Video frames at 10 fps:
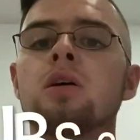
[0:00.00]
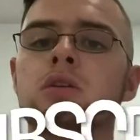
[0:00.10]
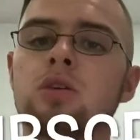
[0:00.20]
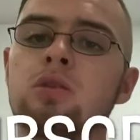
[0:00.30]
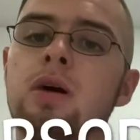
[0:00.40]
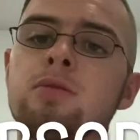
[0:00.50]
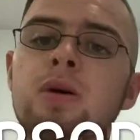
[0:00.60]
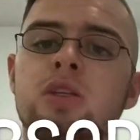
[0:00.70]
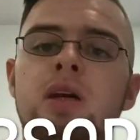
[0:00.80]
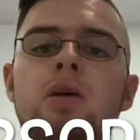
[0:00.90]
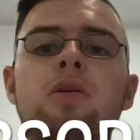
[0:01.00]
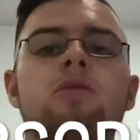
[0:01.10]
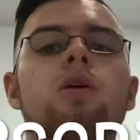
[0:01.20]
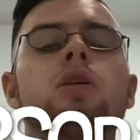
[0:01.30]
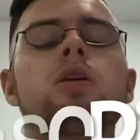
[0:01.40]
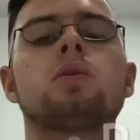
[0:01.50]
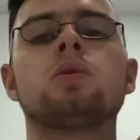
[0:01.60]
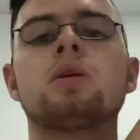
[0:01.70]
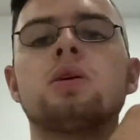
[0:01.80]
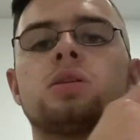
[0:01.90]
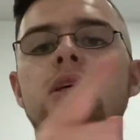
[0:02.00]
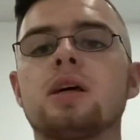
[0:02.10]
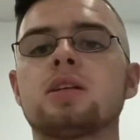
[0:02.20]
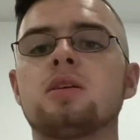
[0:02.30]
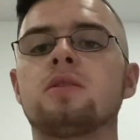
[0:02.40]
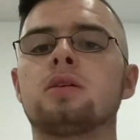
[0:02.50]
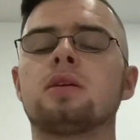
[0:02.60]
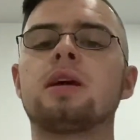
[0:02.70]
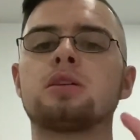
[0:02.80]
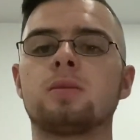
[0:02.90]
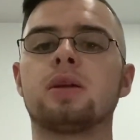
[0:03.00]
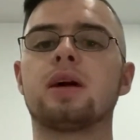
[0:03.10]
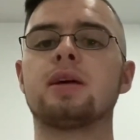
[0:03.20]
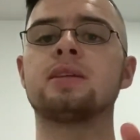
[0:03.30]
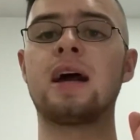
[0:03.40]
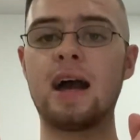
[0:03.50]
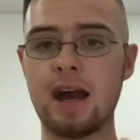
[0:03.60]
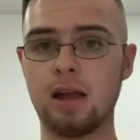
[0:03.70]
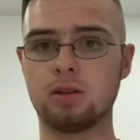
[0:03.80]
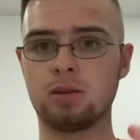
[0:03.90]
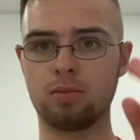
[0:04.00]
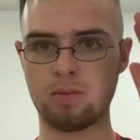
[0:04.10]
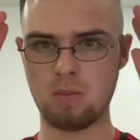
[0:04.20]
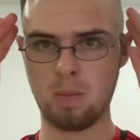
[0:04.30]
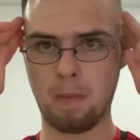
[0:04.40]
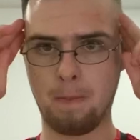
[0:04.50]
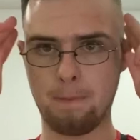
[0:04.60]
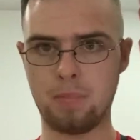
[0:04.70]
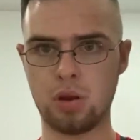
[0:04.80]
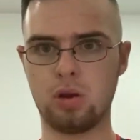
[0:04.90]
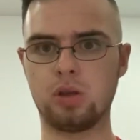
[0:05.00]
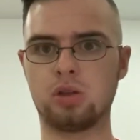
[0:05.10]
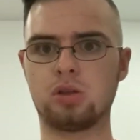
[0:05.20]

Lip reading: subscribe to my channel if you are new. See you guys in a video in the next couple of days, and peace.